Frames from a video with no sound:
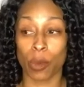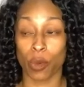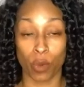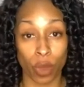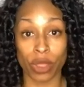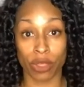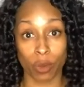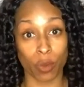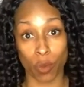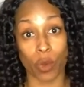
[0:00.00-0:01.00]
with
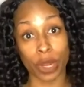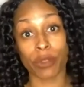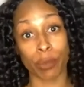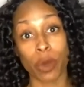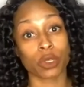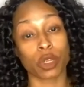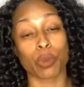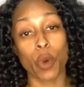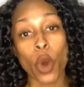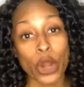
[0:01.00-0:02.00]
one of the most
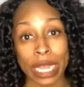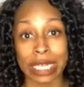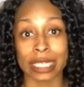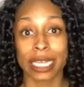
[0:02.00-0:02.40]
important